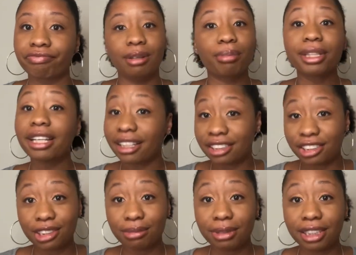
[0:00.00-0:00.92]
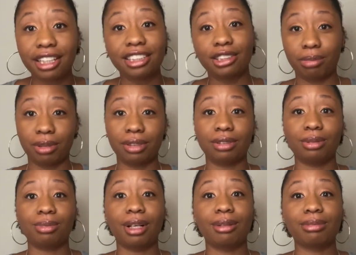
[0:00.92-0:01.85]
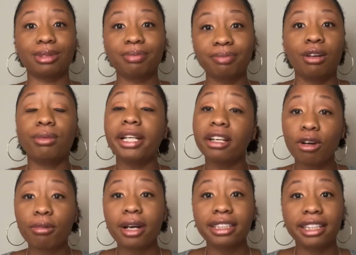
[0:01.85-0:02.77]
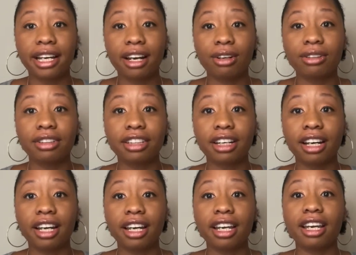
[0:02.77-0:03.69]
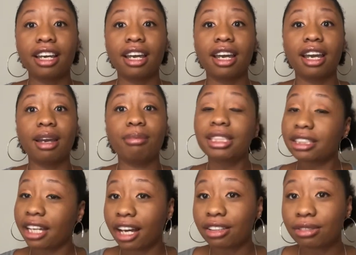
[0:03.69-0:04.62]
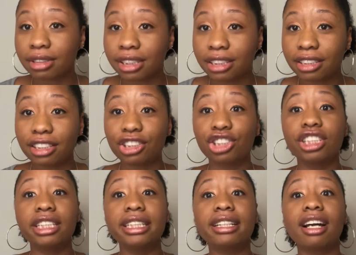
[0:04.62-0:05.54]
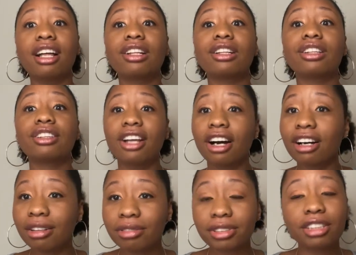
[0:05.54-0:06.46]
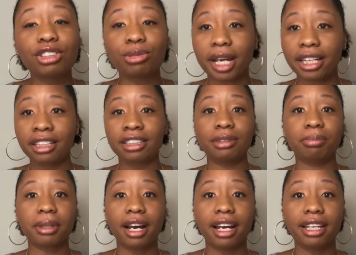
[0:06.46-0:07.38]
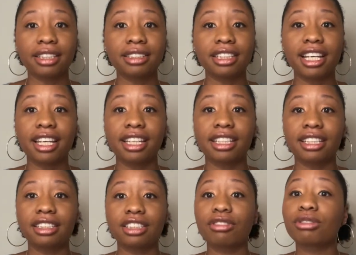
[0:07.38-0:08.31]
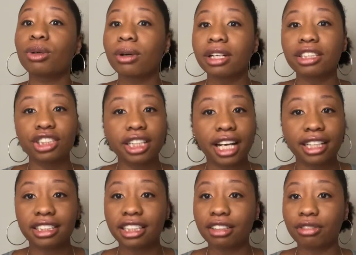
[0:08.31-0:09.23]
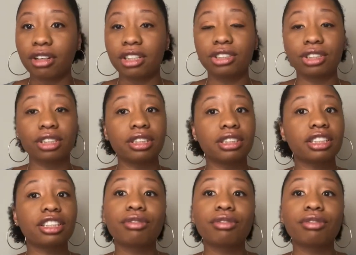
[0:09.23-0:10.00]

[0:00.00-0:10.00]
But that's just me. That's a personal problem. We know by now that Miss Catherine, she loves a dramatic goodbye. And of course, she had to give Hunter the